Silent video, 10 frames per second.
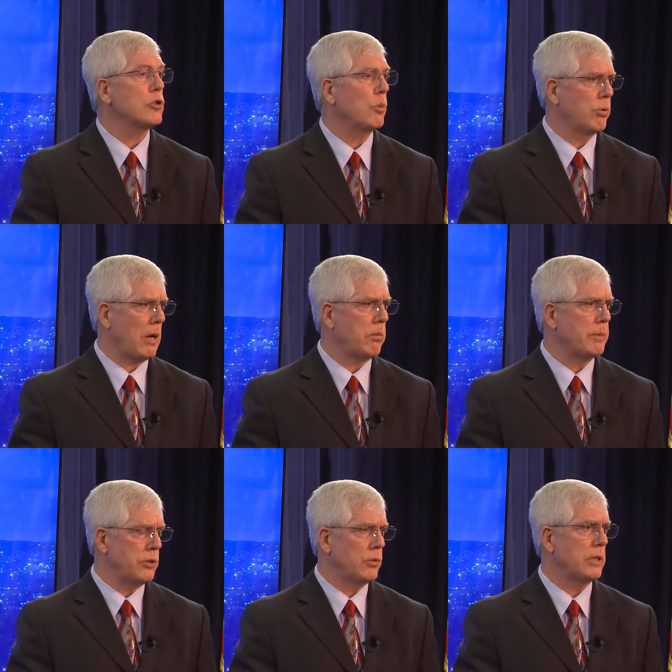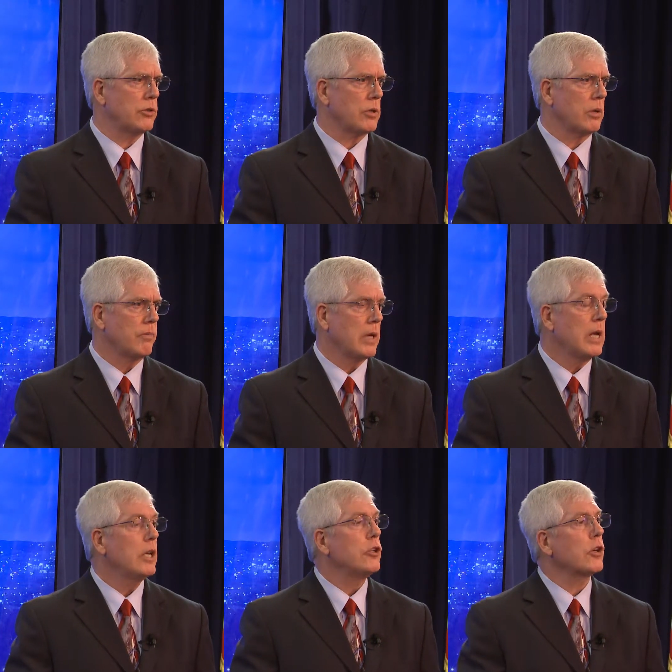no problem in doing so.
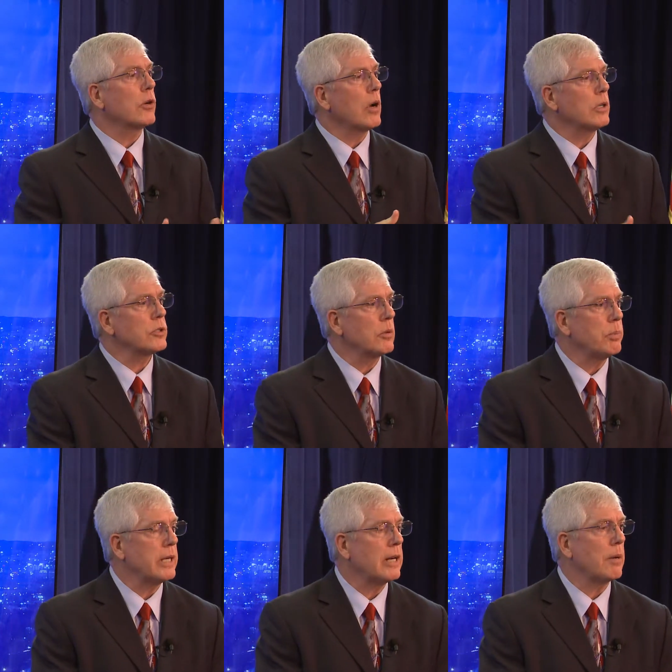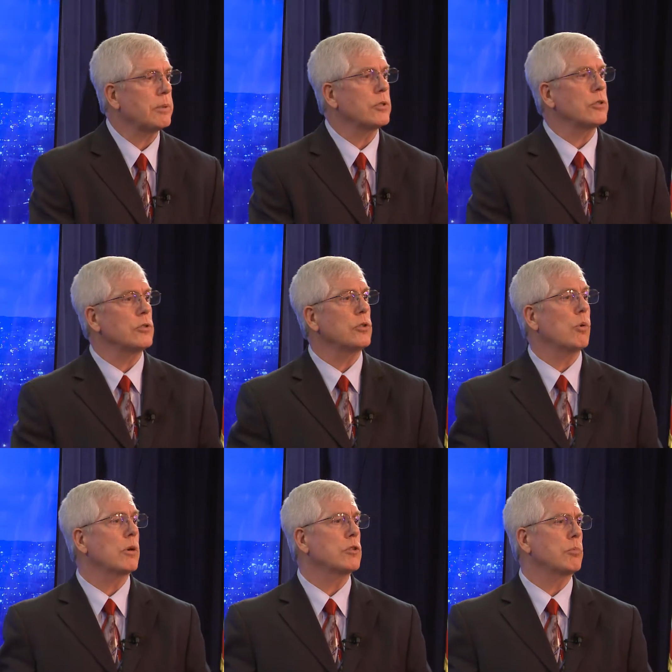You can also be in opposition to
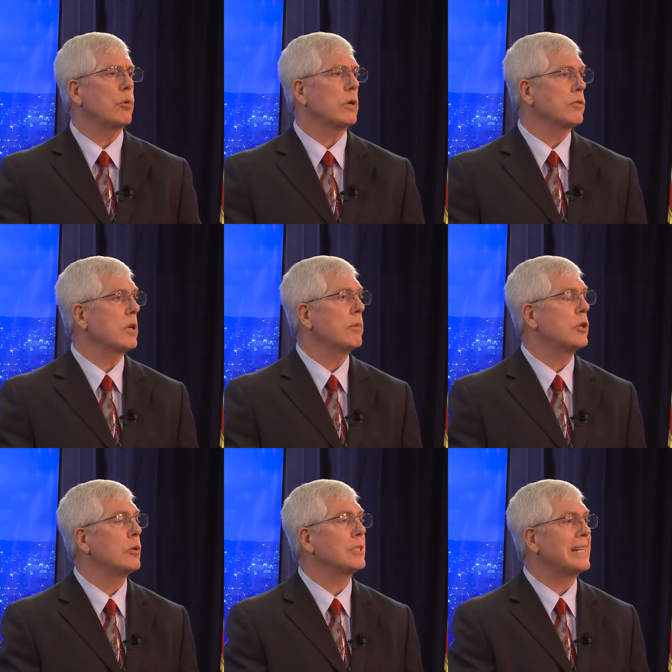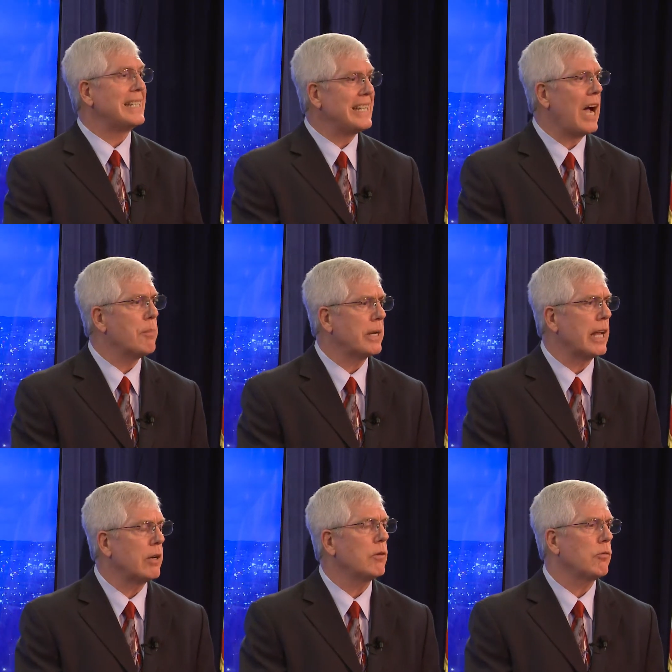or in support of someone who's
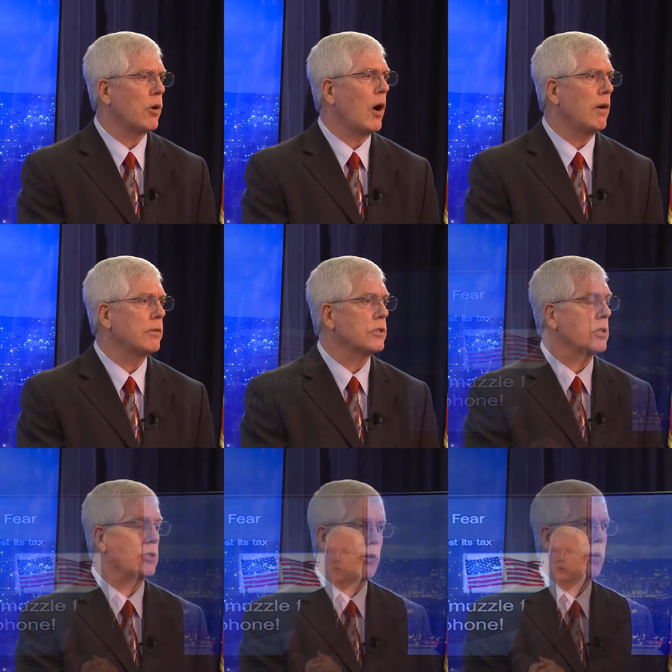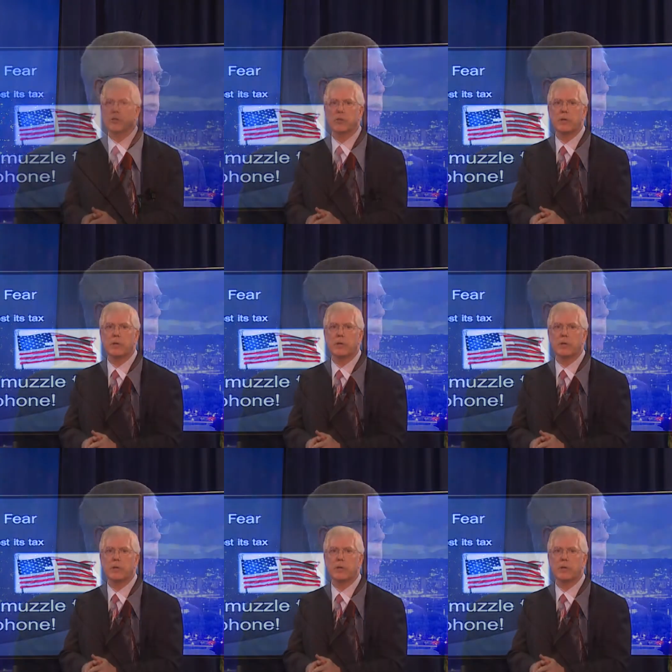nominated for office as long as they're